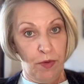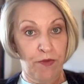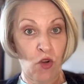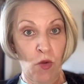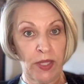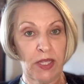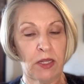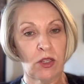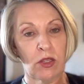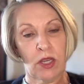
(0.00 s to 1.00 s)
performance
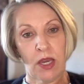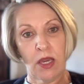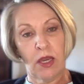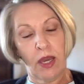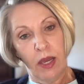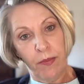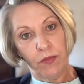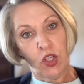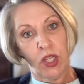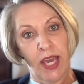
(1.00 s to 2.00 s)
into the
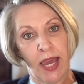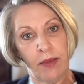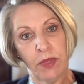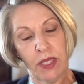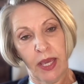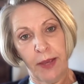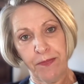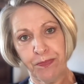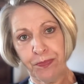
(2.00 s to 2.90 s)
AMC.